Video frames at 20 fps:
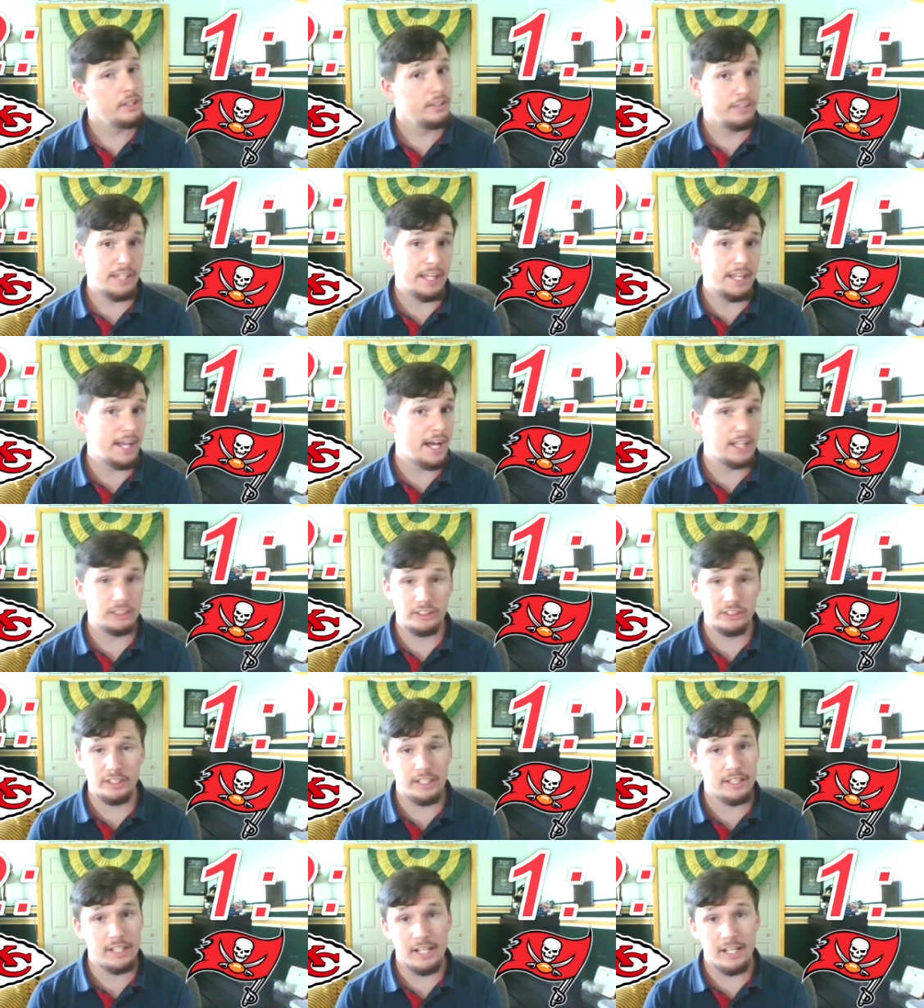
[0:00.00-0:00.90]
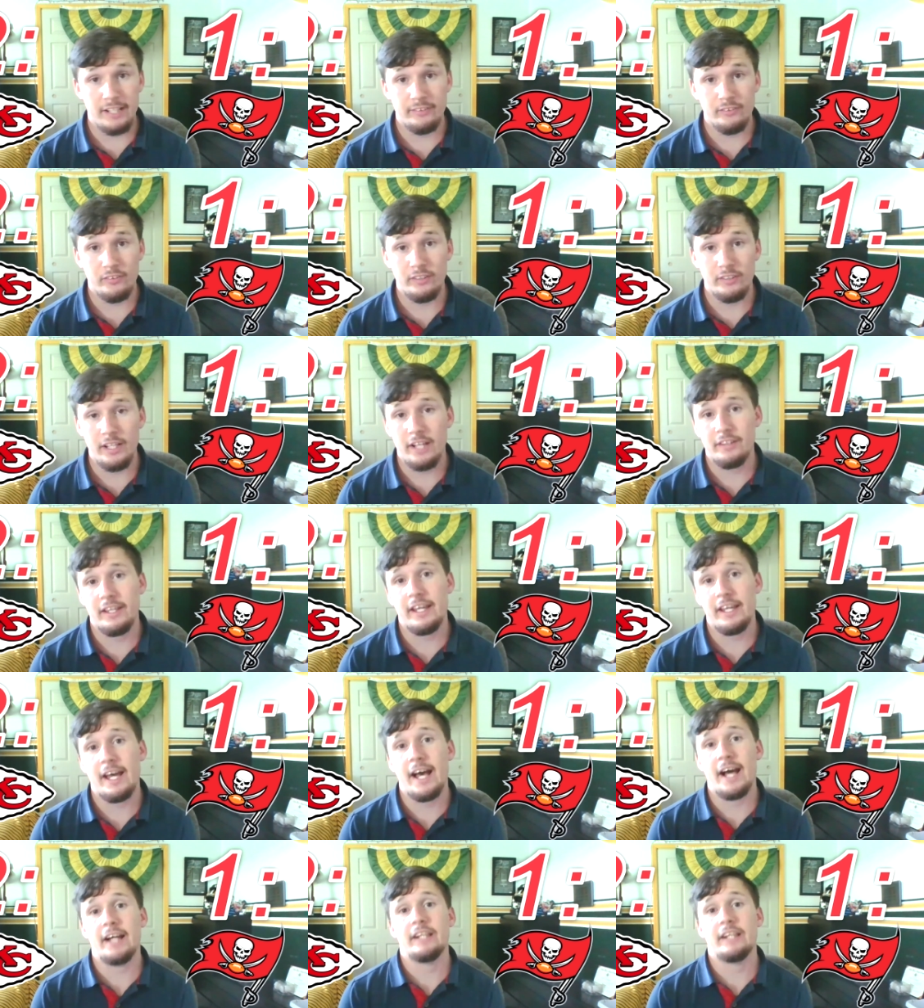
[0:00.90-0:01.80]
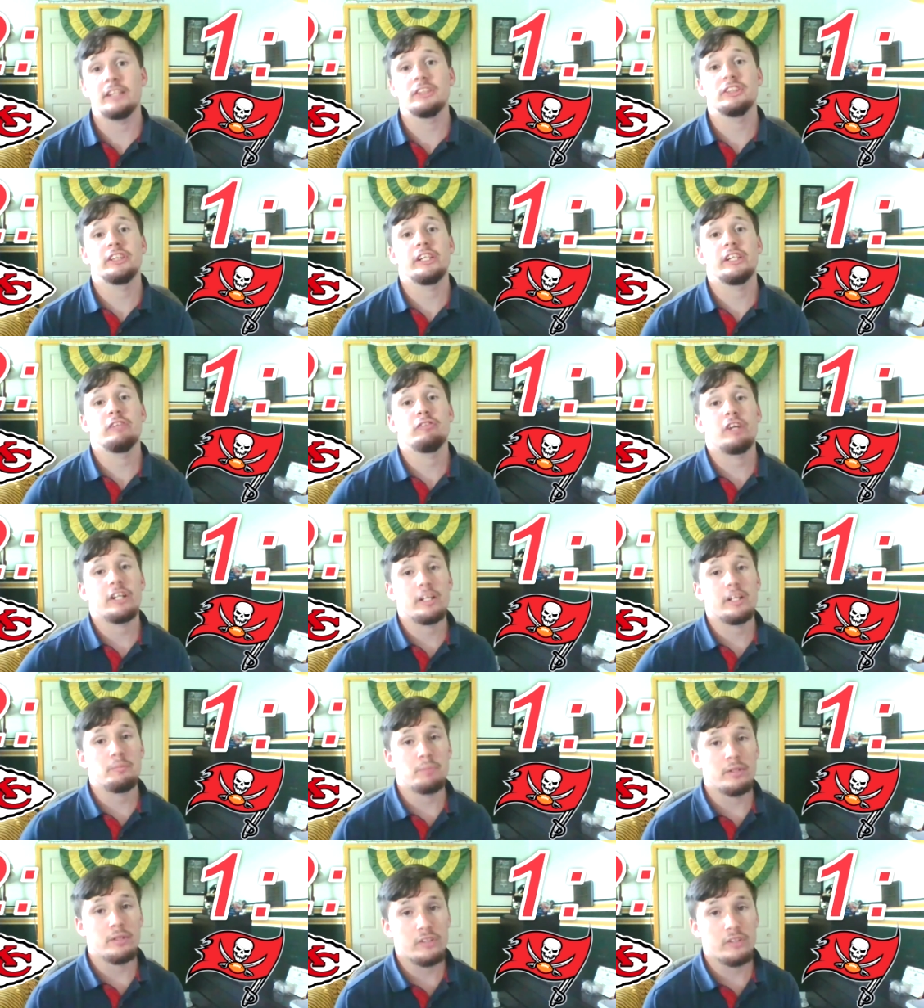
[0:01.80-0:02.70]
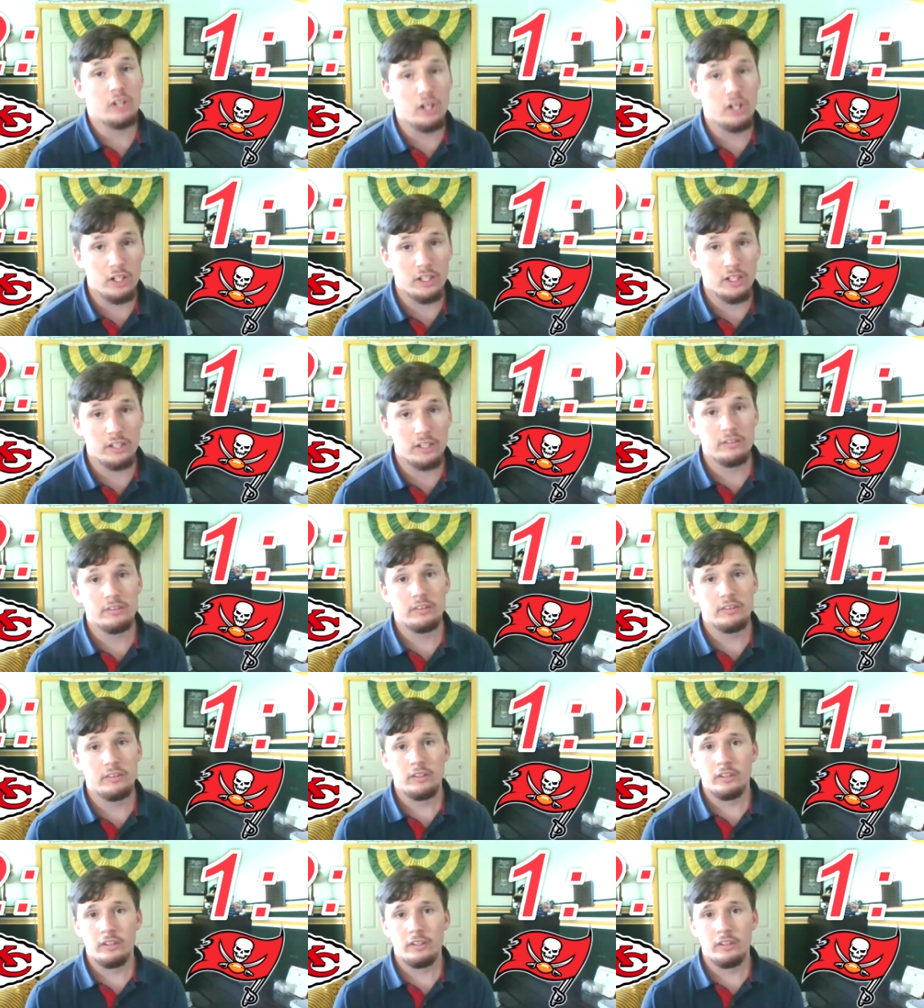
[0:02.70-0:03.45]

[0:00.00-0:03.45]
They actually did not do that. They added Giovanni Bernard.